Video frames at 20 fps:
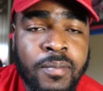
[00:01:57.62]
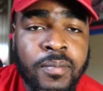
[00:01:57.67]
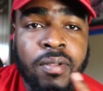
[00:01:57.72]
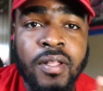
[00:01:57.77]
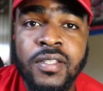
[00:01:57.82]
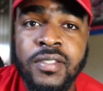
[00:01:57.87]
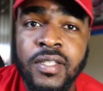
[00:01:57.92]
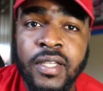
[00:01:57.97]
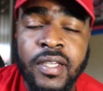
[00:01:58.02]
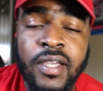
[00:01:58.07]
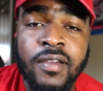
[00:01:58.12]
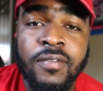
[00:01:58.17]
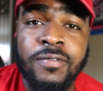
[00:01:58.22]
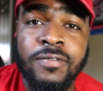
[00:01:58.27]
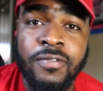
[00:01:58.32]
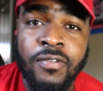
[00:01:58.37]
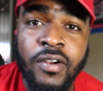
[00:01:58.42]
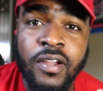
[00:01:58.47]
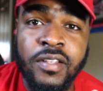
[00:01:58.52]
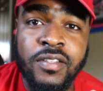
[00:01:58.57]
Plus, I got
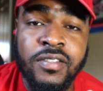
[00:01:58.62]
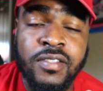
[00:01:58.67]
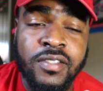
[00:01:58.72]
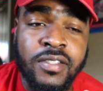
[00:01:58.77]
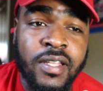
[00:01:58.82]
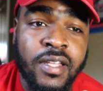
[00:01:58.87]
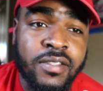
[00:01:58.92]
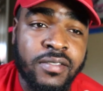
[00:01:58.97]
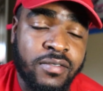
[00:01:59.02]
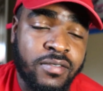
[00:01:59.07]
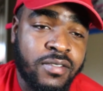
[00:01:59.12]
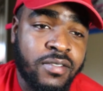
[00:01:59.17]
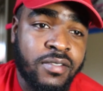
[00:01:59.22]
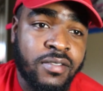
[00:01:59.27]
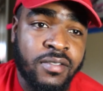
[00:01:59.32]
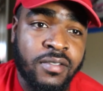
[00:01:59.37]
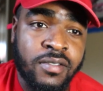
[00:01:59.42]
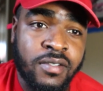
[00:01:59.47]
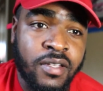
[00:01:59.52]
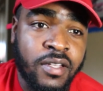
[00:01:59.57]
friends
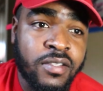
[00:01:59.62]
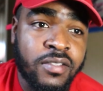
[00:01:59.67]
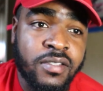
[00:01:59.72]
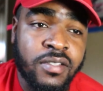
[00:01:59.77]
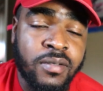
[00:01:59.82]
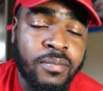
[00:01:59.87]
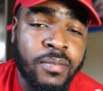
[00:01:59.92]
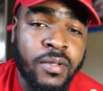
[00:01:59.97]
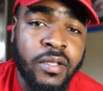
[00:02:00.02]
that's into the